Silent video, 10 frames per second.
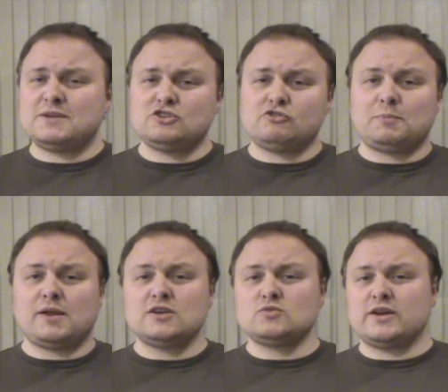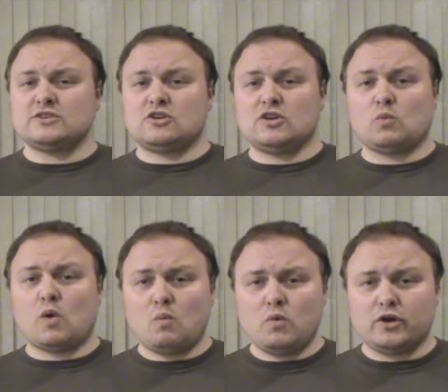message replies where it's only
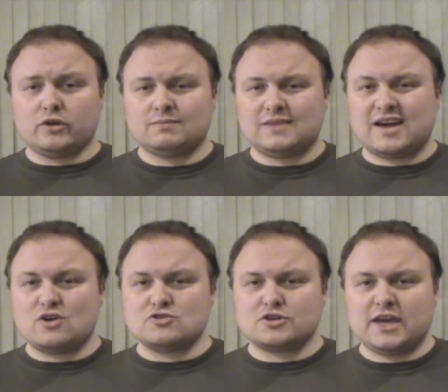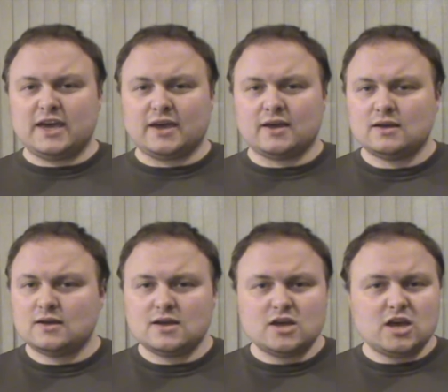one word, like okay.
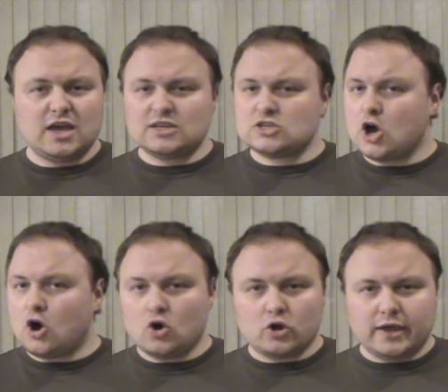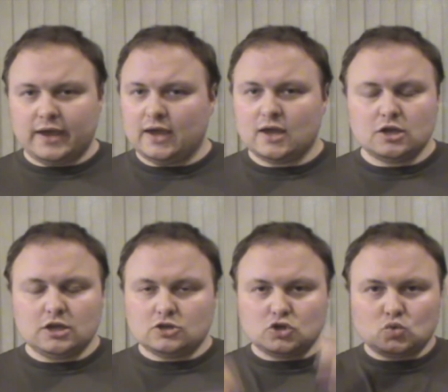It's not okay.
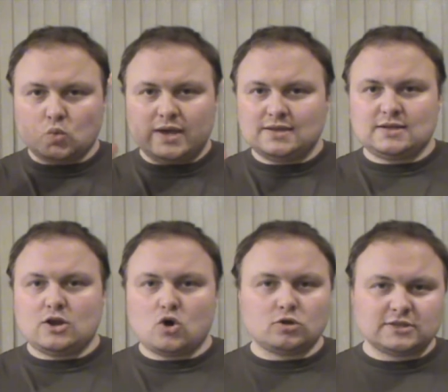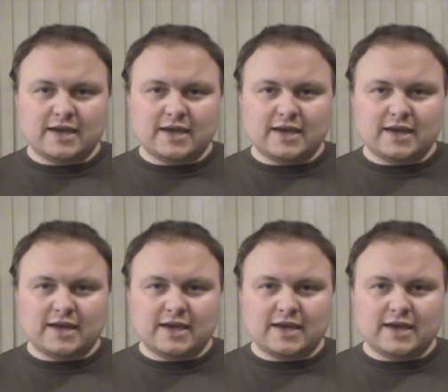You're just wasting a whole